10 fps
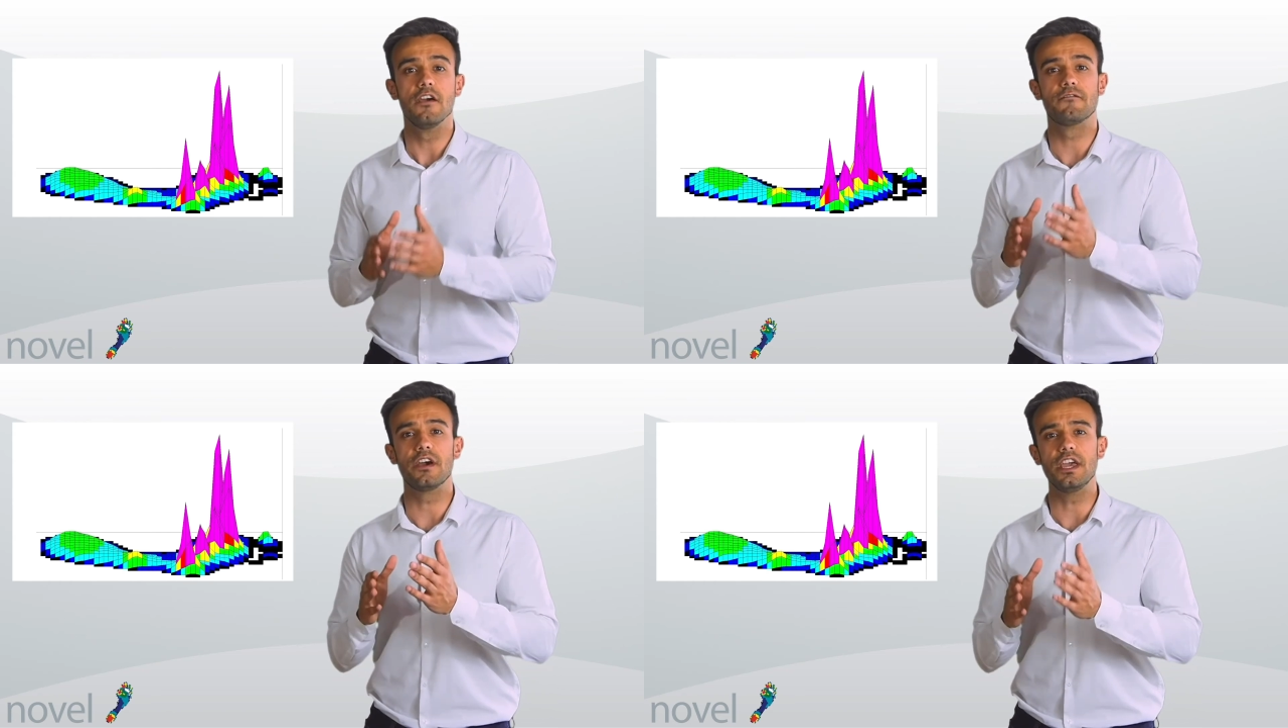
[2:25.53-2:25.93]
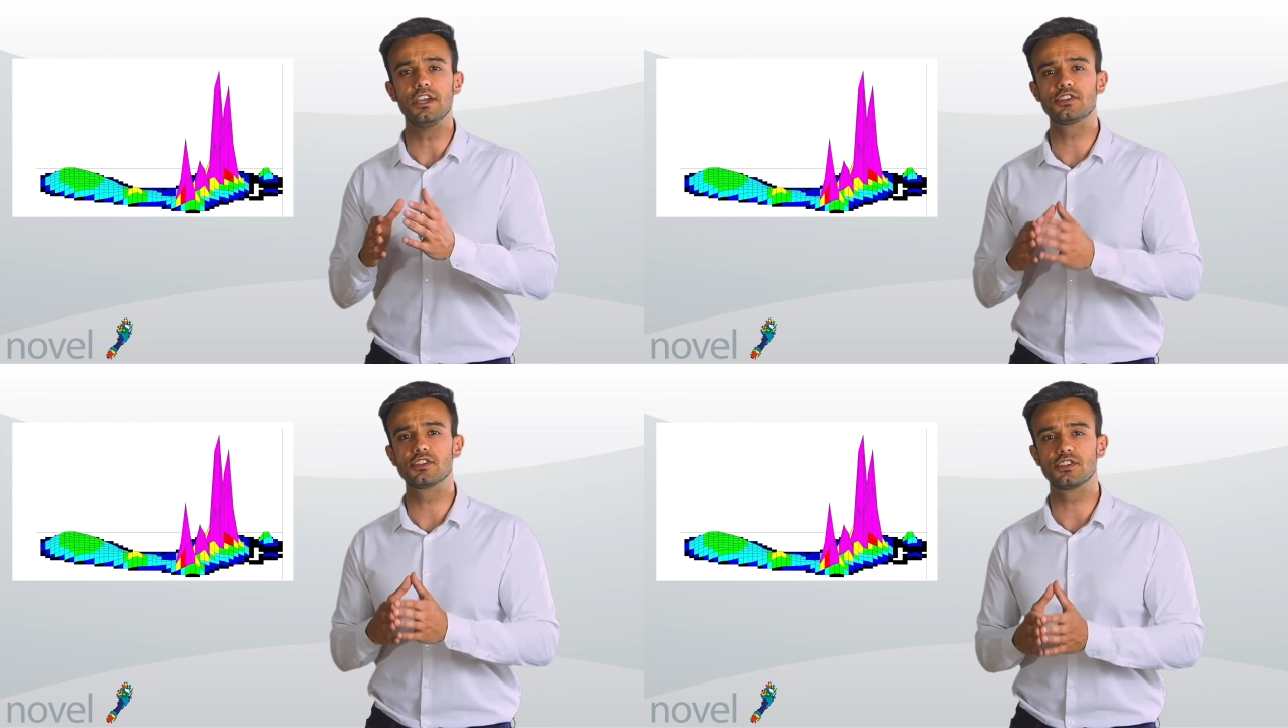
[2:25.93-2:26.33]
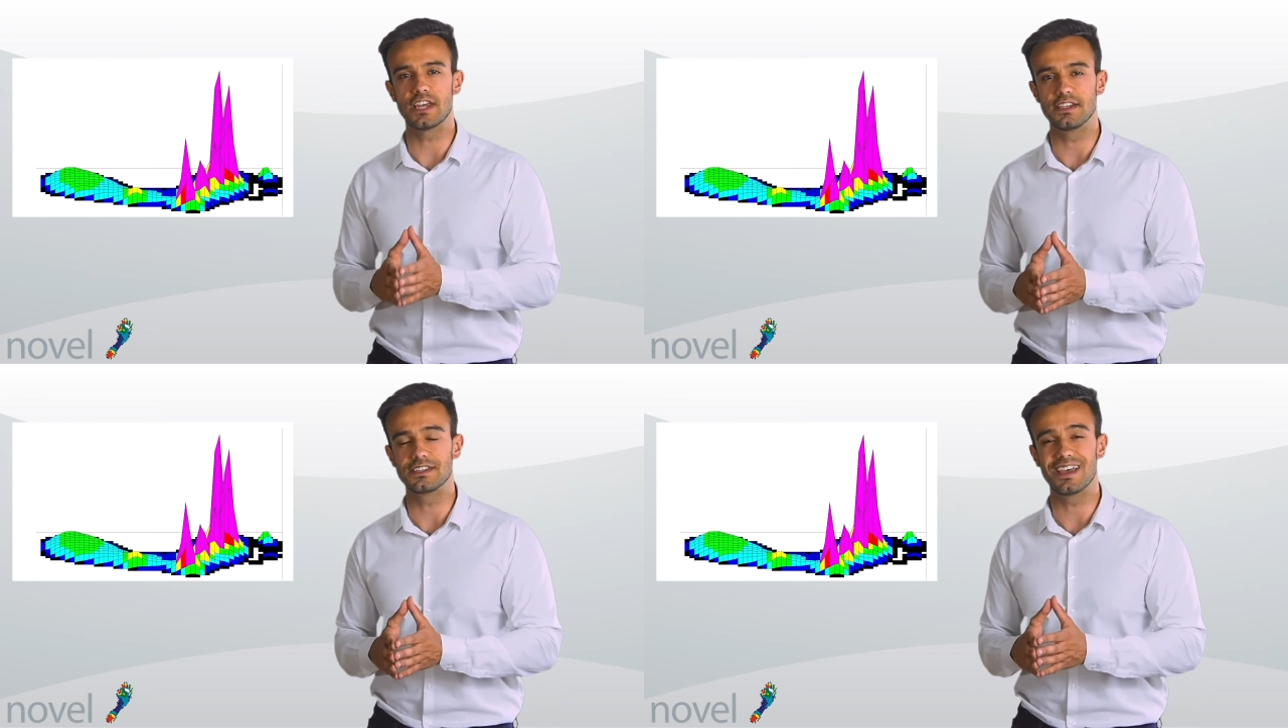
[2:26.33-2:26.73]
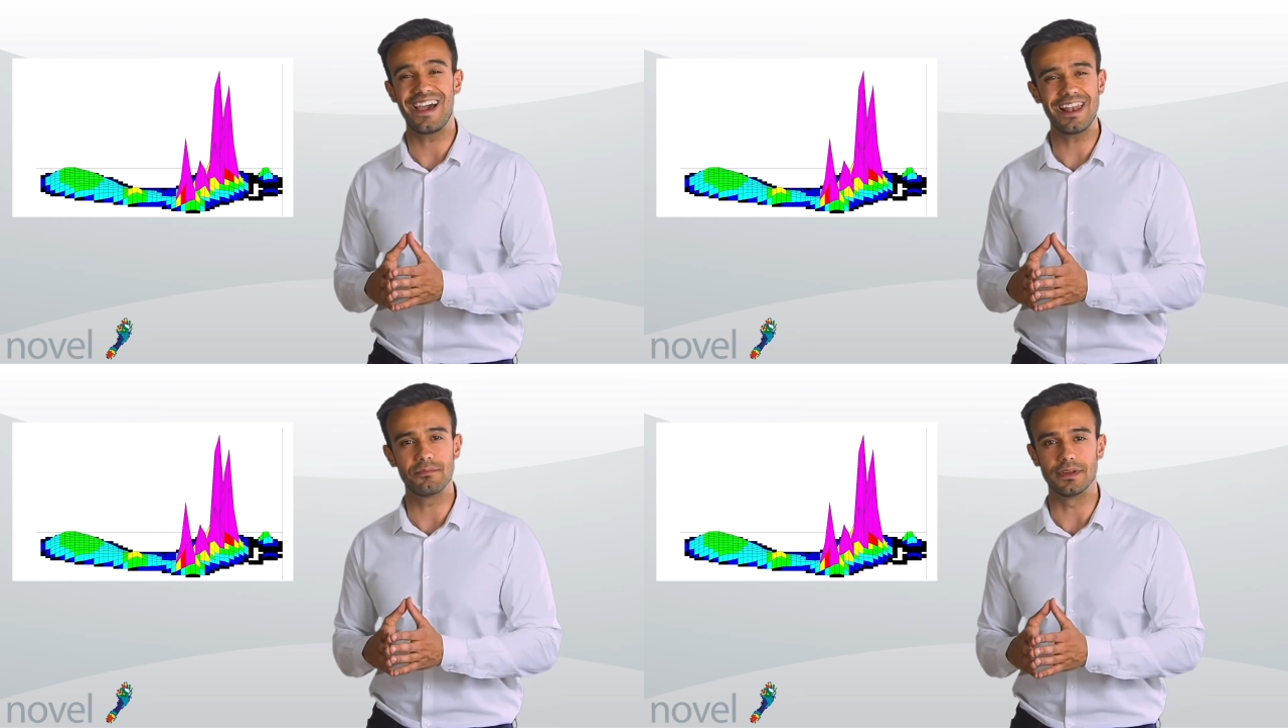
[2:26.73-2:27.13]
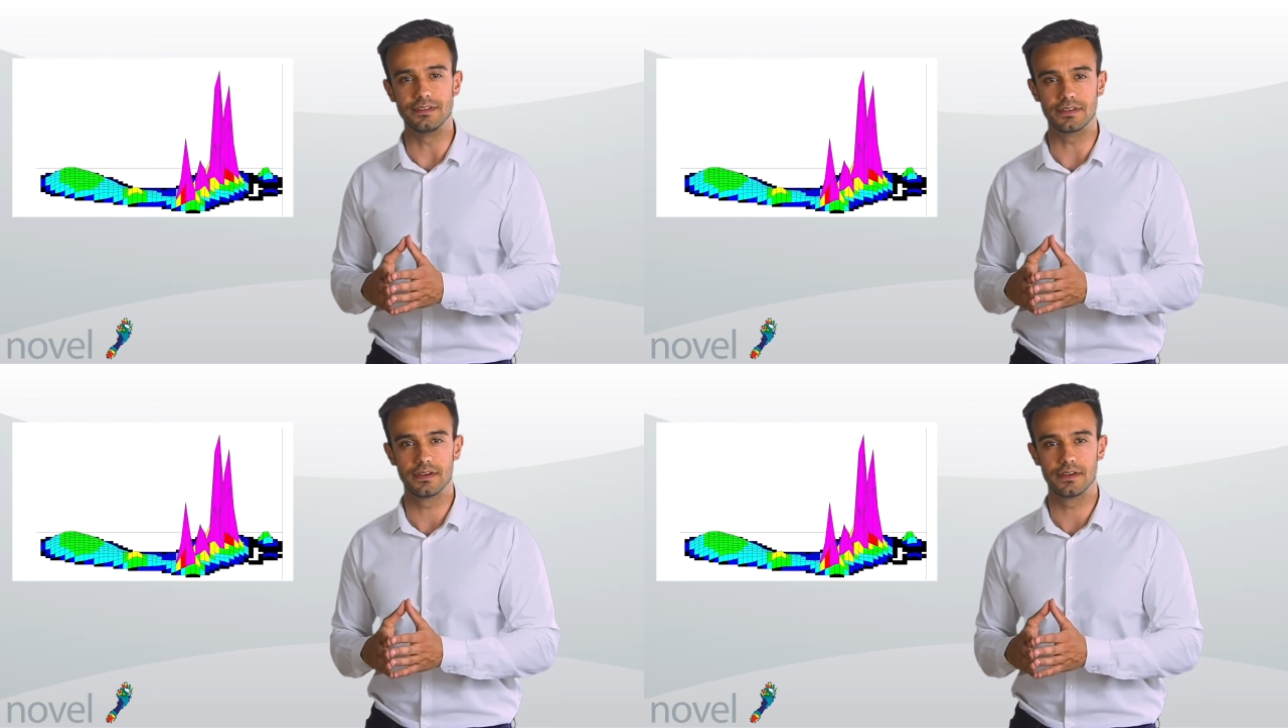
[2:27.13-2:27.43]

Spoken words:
for each sensor element.